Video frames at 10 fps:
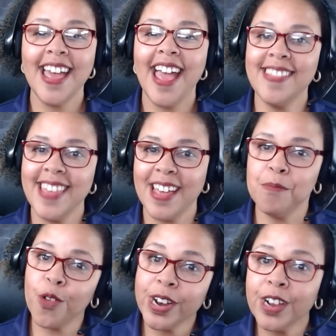and then
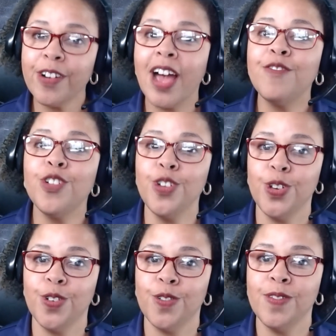morning or
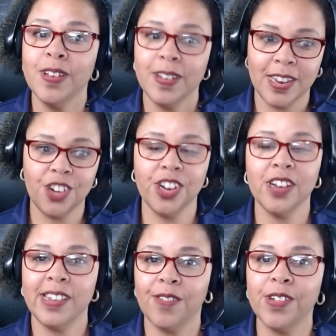afternoon,
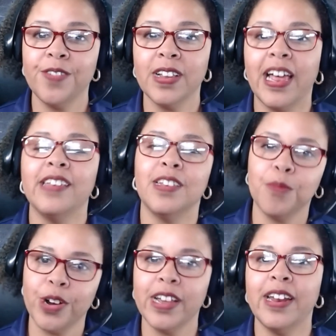teaching several different classes,
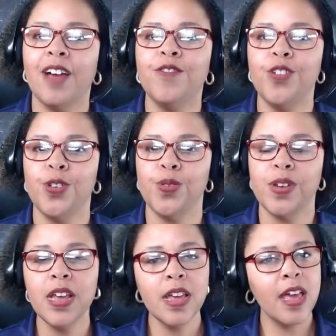morning and afternoon.